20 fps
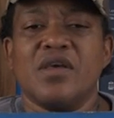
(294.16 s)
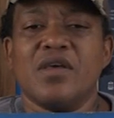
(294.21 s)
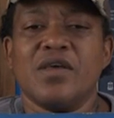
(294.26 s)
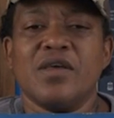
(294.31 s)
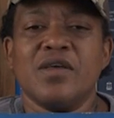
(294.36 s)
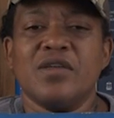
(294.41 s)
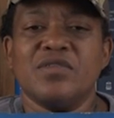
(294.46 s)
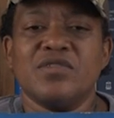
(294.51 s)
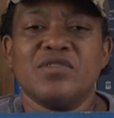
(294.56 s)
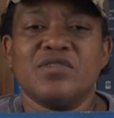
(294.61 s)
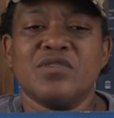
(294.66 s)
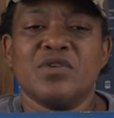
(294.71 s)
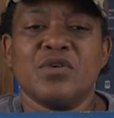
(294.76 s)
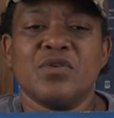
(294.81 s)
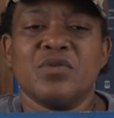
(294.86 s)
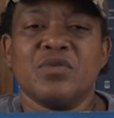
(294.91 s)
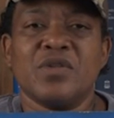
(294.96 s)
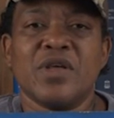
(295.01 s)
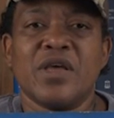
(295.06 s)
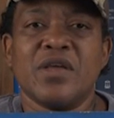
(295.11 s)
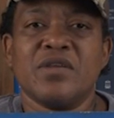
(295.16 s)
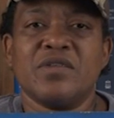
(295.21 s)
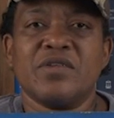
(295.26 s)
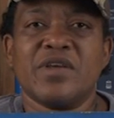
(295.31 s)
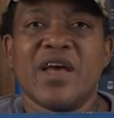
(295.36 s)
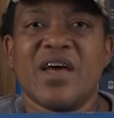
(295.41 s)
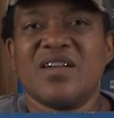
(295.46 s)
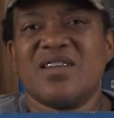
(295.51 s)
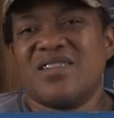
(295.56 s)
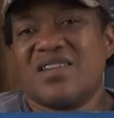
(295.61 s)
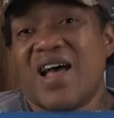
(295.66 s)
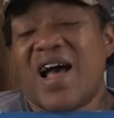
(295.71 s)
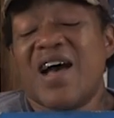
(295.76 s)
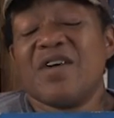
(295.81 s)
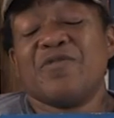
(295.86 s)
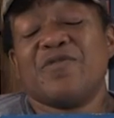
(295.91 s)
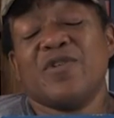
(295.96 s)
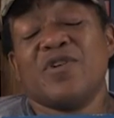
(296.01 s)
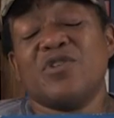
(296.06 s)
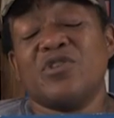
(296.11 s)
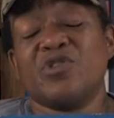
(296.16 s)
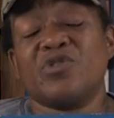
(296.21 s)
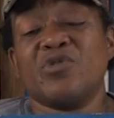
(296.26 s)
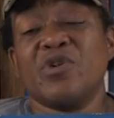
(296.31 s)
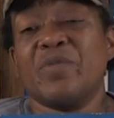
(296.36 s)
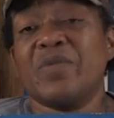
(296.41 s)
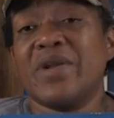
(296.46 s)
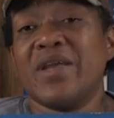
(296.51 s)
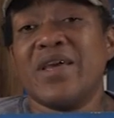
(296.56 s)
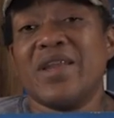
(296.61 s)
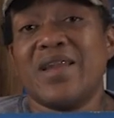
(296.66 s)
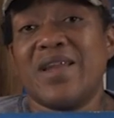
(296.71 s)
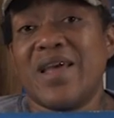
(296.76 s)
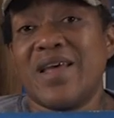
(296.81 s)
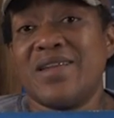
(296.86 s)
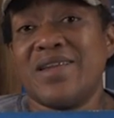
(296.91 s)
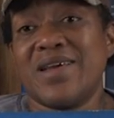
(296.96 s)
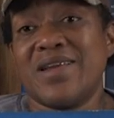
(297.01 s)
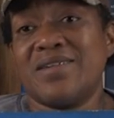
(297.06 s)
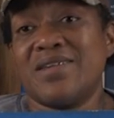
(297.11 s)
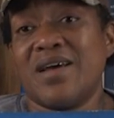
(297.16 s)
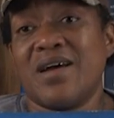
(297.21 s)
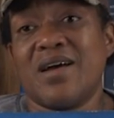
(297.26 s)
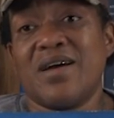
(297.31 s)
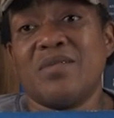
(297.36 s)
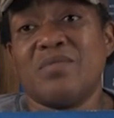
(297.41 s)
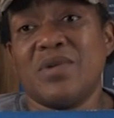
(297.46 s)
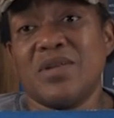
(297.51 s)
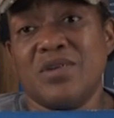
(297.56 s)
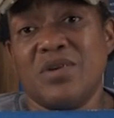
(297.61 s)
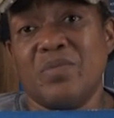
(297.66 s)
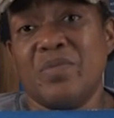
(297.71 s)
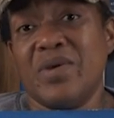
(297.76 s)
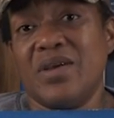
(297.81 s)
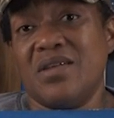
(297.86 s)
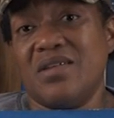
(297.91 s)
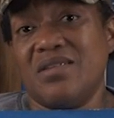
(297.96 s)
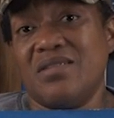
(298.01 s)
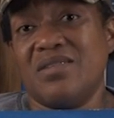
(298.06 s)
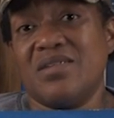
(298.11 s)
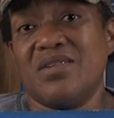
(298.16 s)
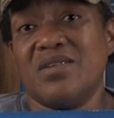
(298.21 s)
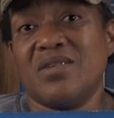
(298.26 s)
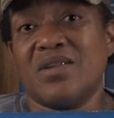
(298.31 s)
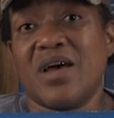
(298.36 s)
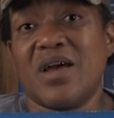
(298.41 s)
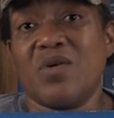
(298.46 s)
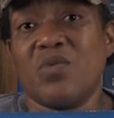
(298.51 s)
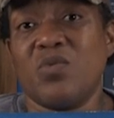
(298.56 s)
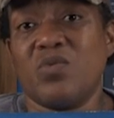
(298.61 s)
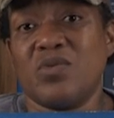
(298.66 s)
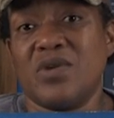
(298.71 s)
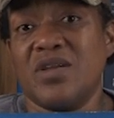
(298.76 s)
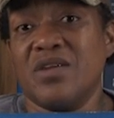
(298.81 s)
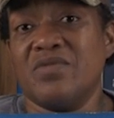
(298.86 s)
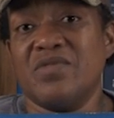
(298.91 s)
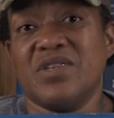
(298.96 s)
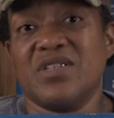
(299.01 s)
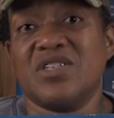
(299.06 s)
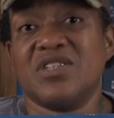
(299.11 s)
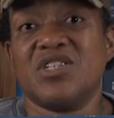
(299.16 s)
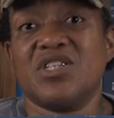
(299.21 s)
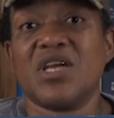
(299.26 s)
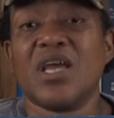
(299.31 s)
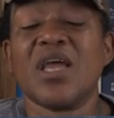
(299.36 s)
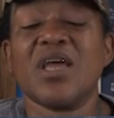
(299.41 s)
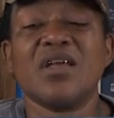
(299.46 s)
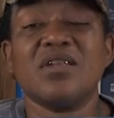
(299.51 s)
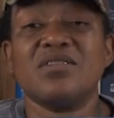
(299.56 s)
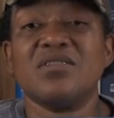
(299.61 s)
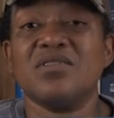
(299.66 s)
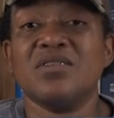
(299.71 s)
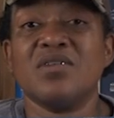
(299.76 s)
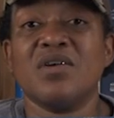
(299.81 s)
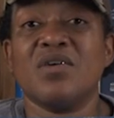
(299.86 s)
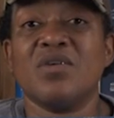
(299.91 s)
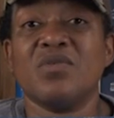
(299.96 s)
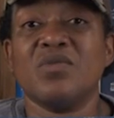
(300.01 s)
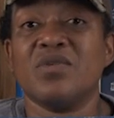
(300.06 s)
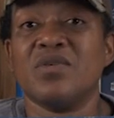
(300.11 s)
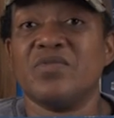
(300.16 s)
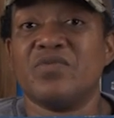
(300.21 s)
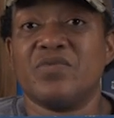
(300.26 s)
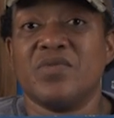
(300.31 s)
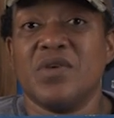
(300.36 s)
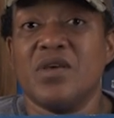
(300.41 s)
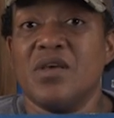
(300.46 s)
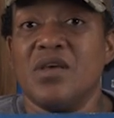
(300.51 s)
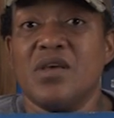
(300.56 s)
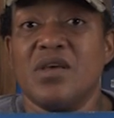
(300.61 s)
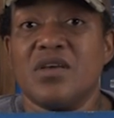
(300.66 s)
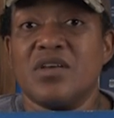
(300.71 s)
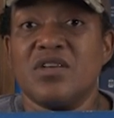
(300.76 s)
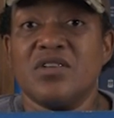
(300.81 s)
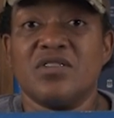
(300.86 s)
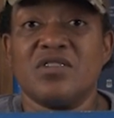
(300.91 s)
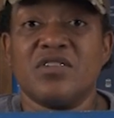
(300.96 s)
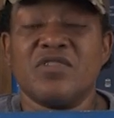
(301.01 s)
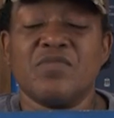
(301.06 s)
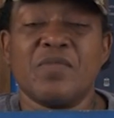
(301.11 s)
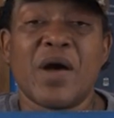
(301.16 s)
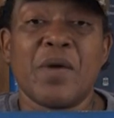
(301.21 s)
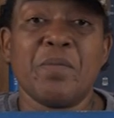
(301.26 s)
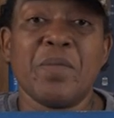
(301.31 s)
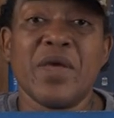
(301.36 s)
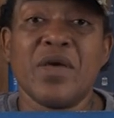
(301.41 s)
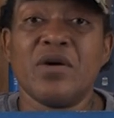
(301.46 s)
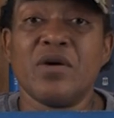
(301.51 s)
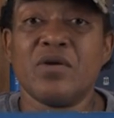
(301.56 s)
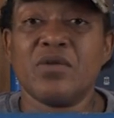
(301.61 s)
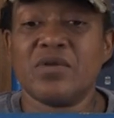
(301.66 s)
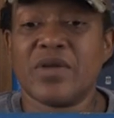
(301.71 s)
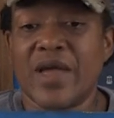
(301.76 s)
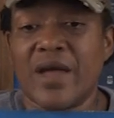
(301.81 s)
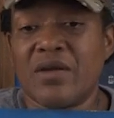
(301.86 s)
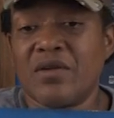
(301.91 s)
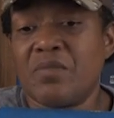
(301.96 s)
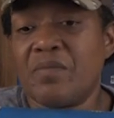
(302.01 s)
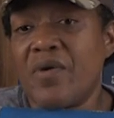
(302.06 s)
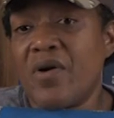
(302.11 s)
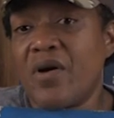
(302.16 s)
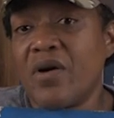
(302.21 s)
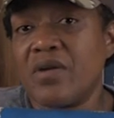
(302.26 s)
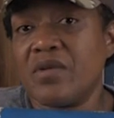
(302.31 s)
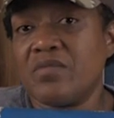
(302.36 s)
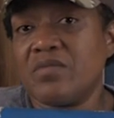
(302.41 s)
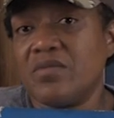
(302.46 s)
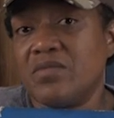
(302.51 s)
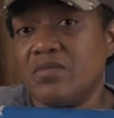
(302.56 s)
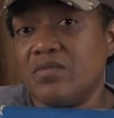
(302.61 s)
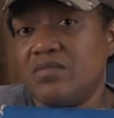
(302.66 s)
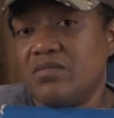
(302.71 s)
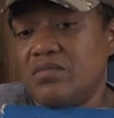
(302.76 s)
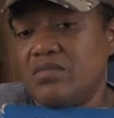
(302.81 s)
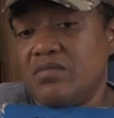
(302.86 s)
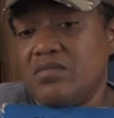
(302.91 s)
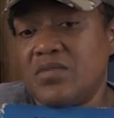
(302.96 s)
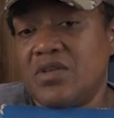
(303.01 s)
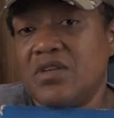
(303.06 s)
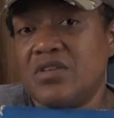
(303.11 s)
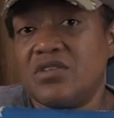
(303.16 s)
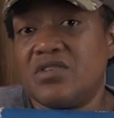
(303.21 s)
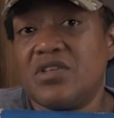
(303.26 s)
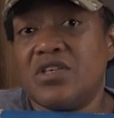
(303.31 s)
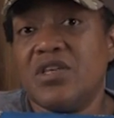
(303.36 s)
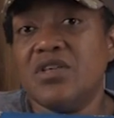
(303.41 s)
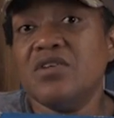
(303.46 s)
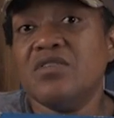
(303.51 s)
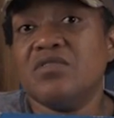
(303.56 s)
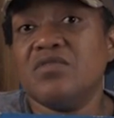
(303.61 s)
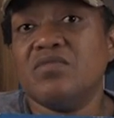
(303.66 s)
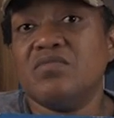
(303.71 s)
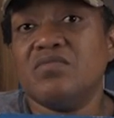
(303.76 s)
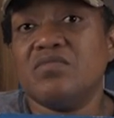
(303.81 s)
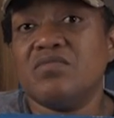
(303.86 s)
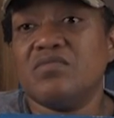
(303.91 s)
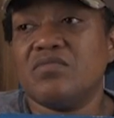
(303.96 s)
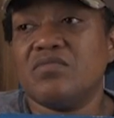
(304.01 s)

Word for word: And so they kind of, I felt discriminated at that time a little bit, you know, like, give us a chance, you know. If, Because if my male counterpart gets killed,